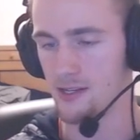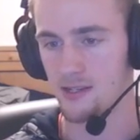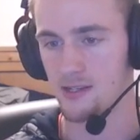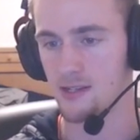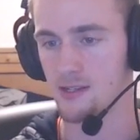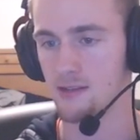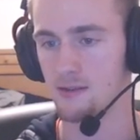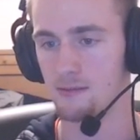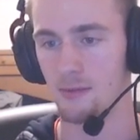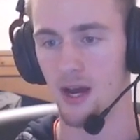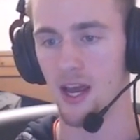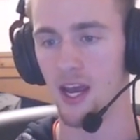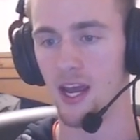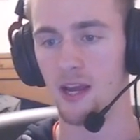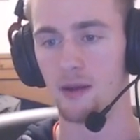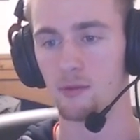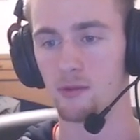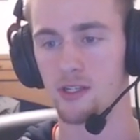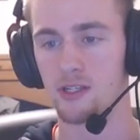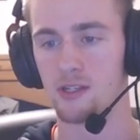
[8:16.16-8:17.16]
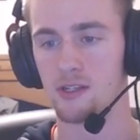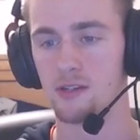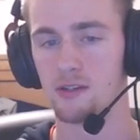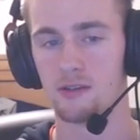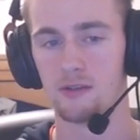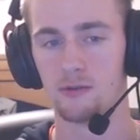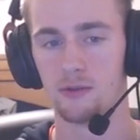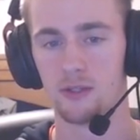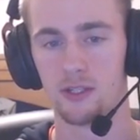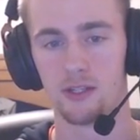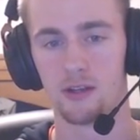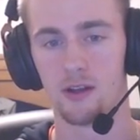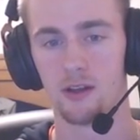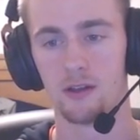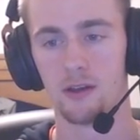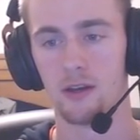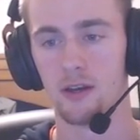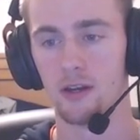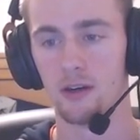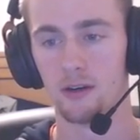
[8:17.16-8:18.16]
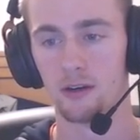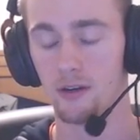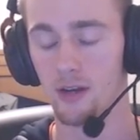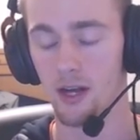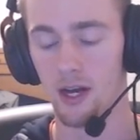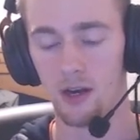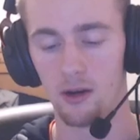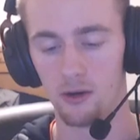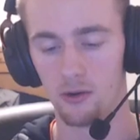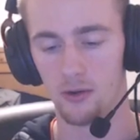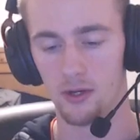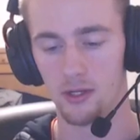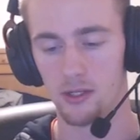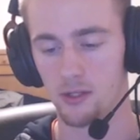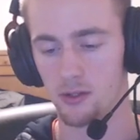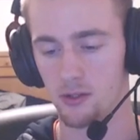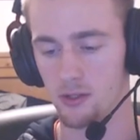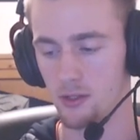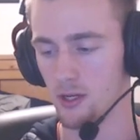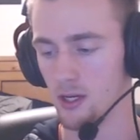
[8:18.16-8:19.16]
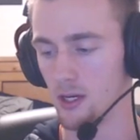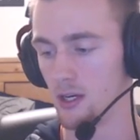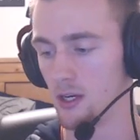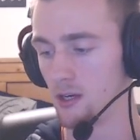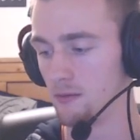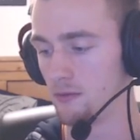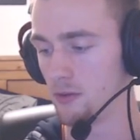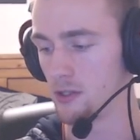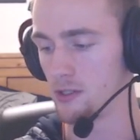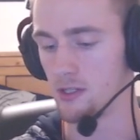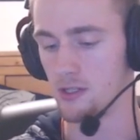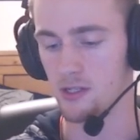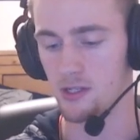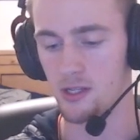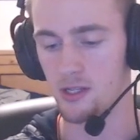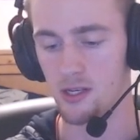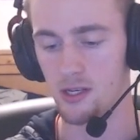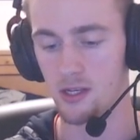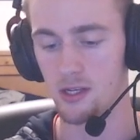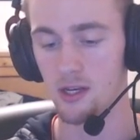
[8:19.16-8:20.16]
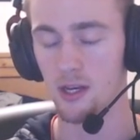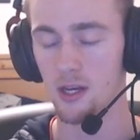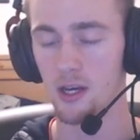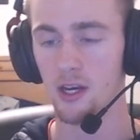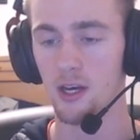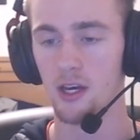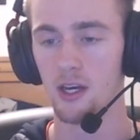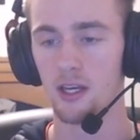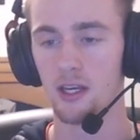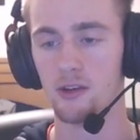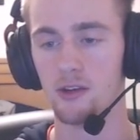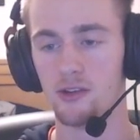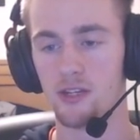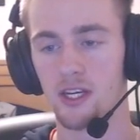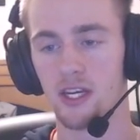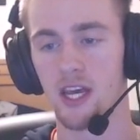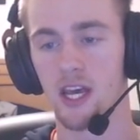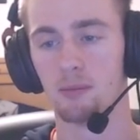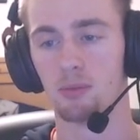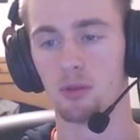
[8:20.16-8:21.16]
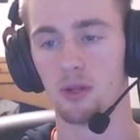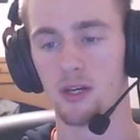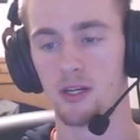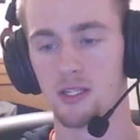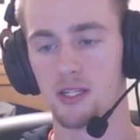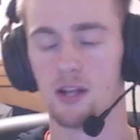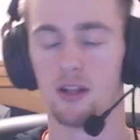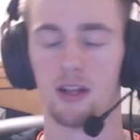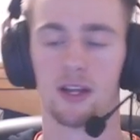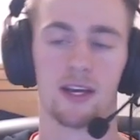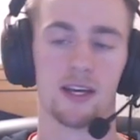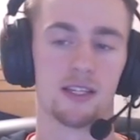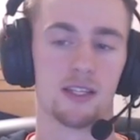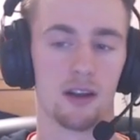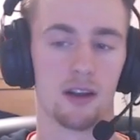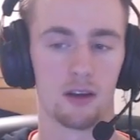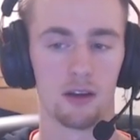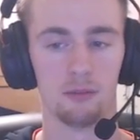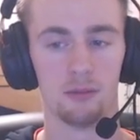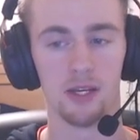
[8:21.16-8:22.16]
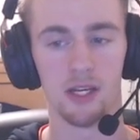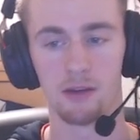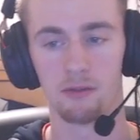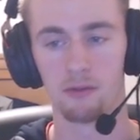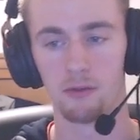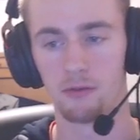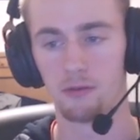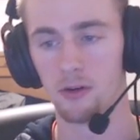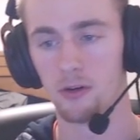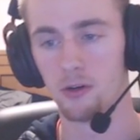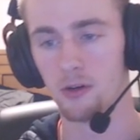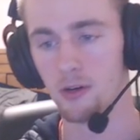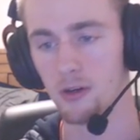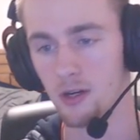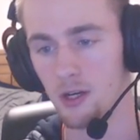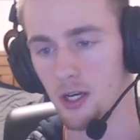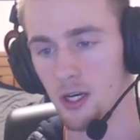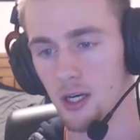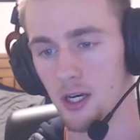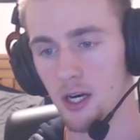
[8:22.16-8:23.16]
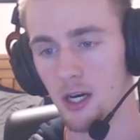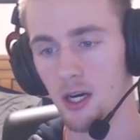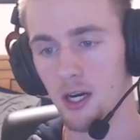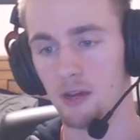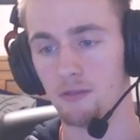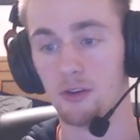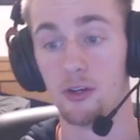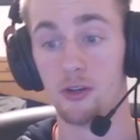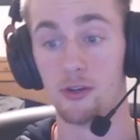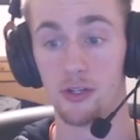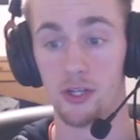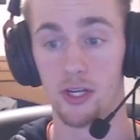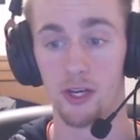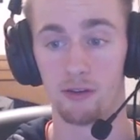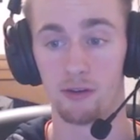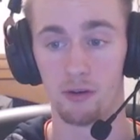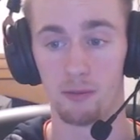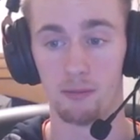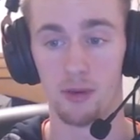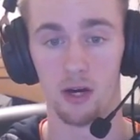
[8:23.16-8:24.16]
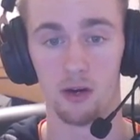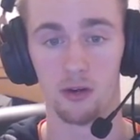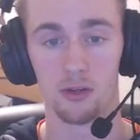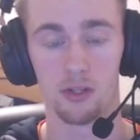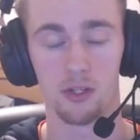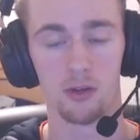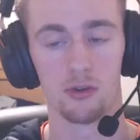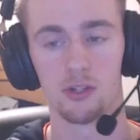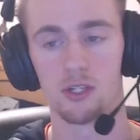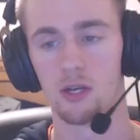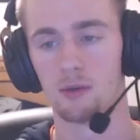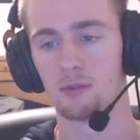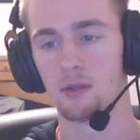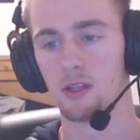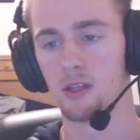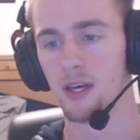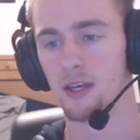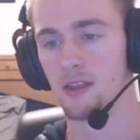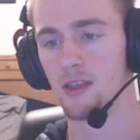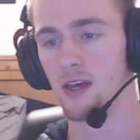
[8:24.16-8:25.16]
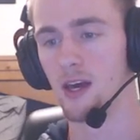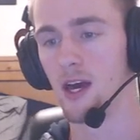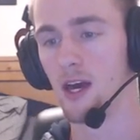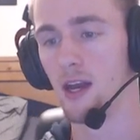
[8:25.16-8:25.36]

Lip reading: my aim was nothing near how it was versus the QCK Plus. Now, like I said, it could be different for if you use a different mouse or something like that.